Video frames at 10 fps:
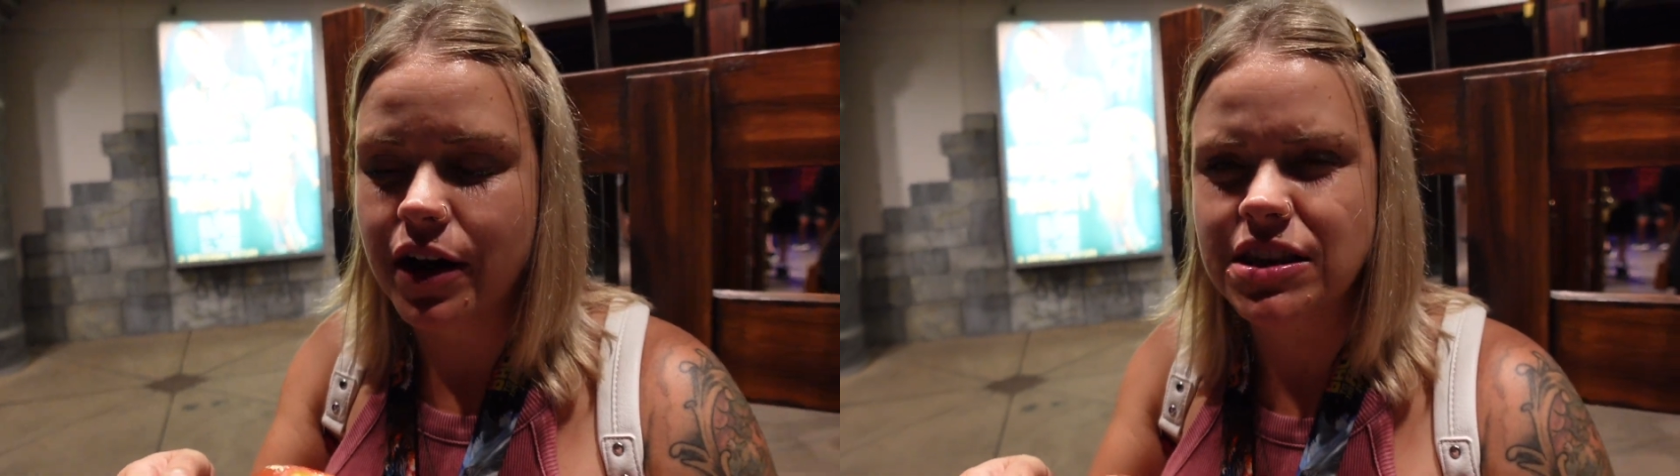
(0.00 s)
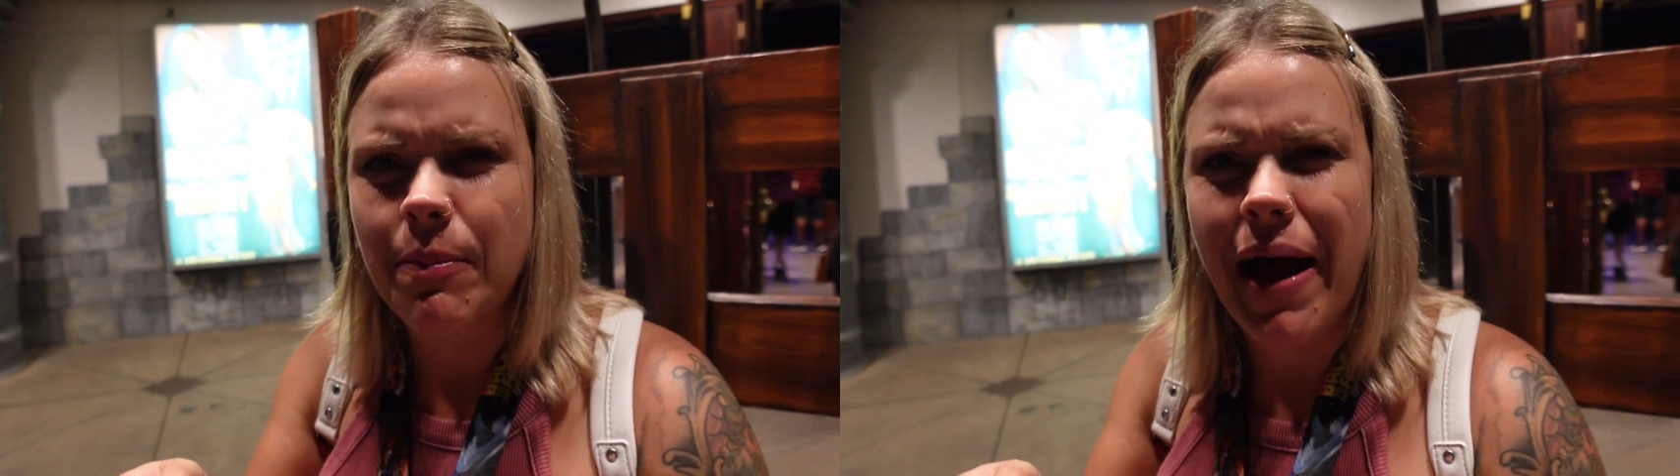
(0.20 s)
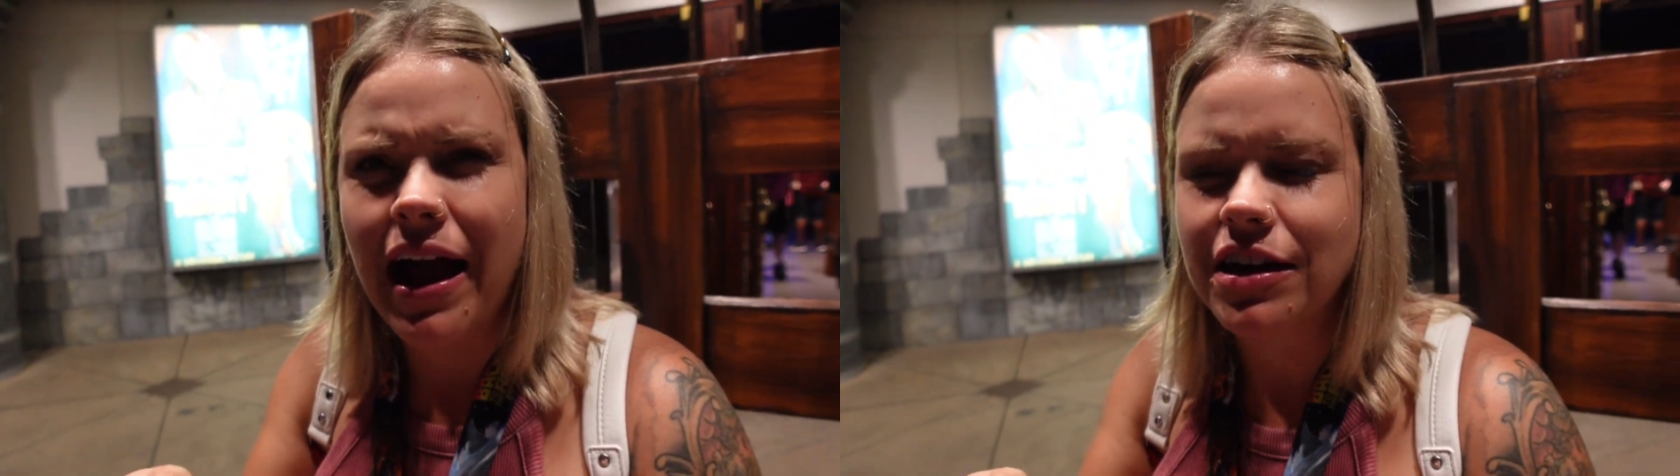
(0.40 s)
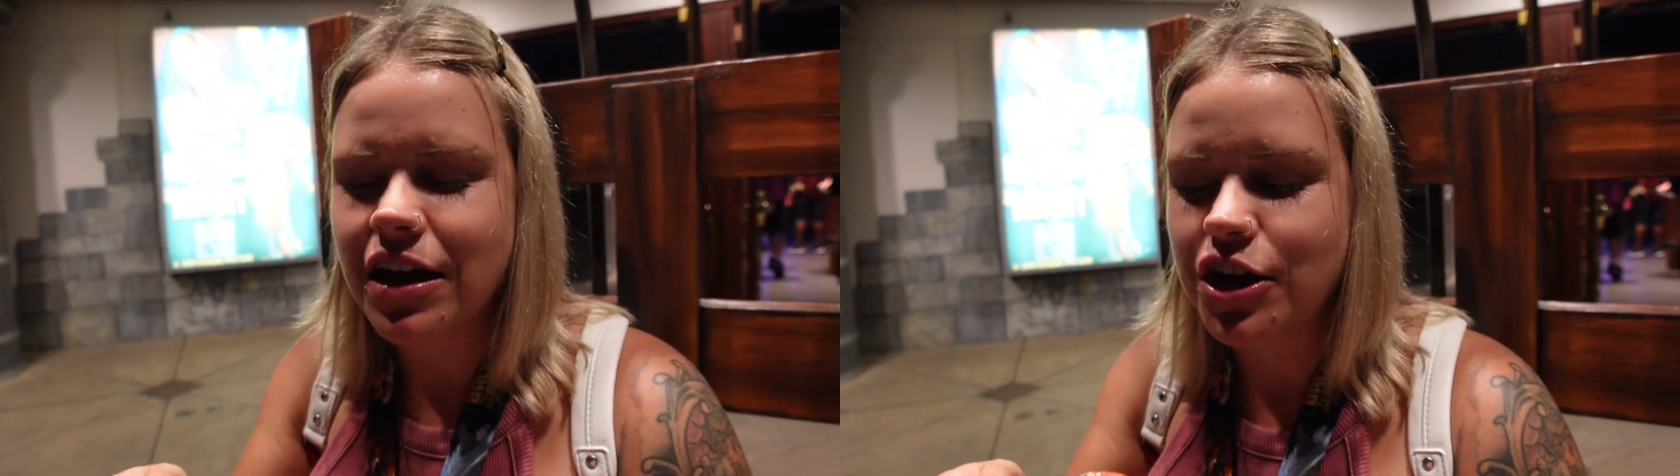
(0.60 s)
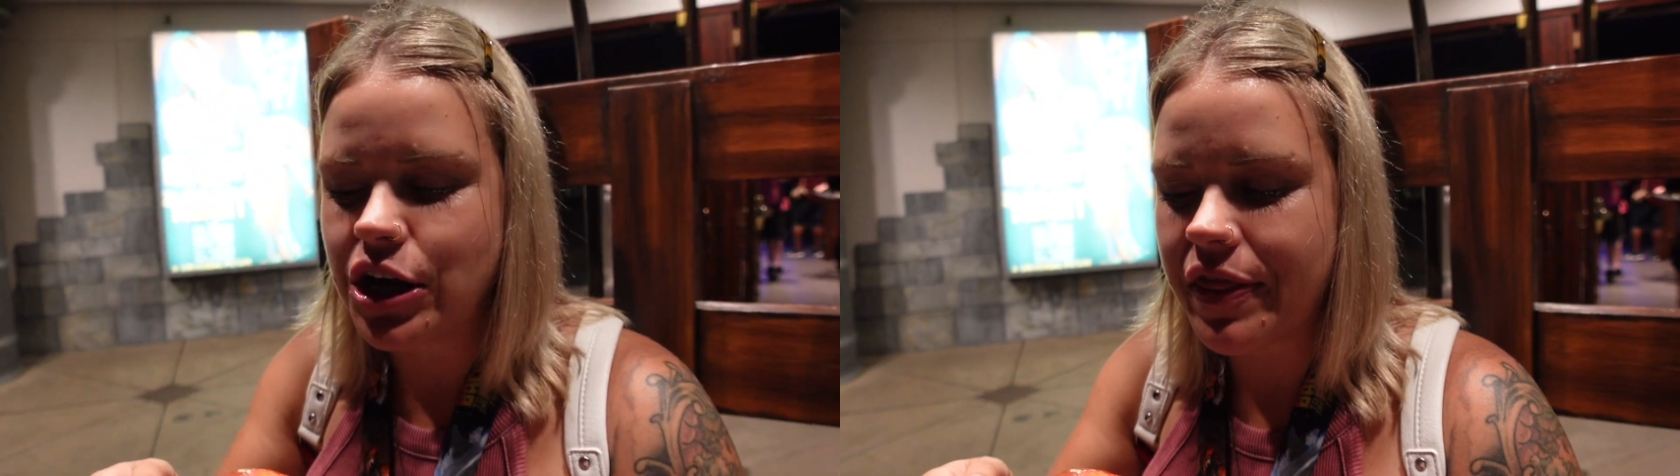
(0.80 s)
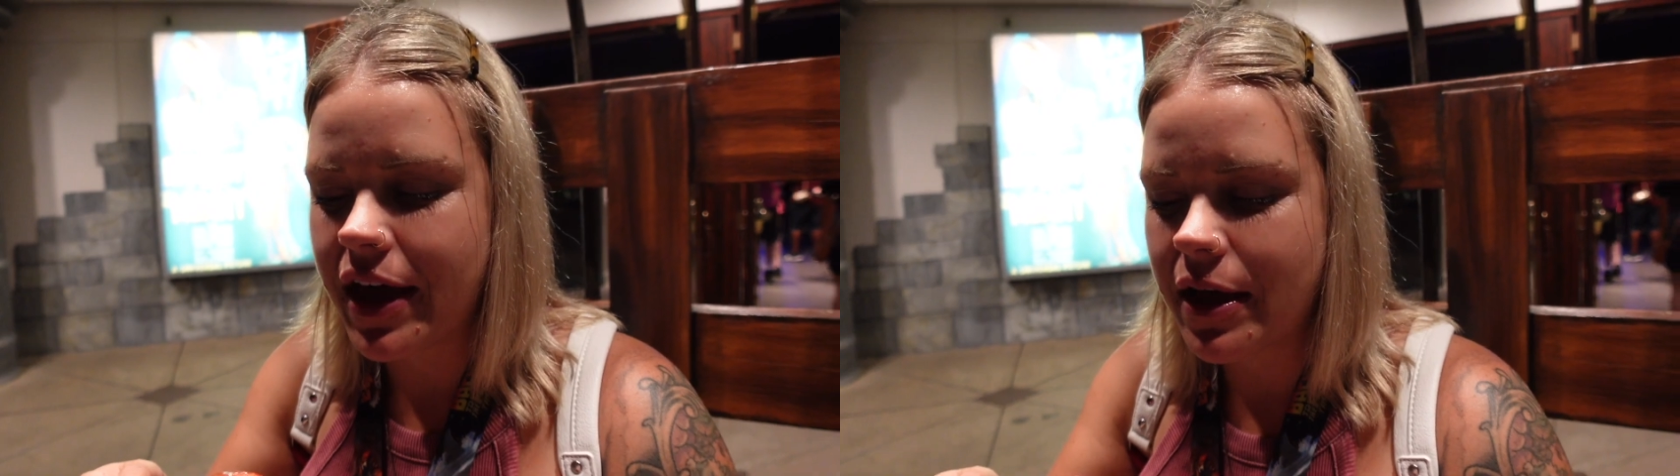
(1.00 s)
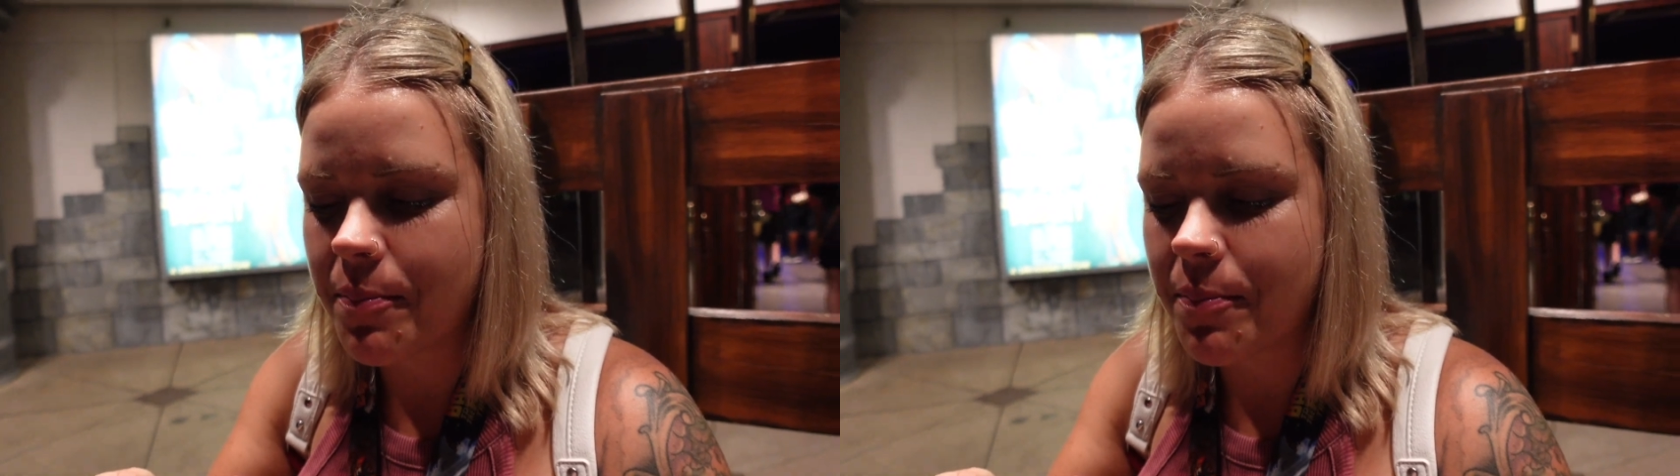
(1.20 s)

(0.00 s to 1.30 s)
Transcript: It's a Macintosh, I think.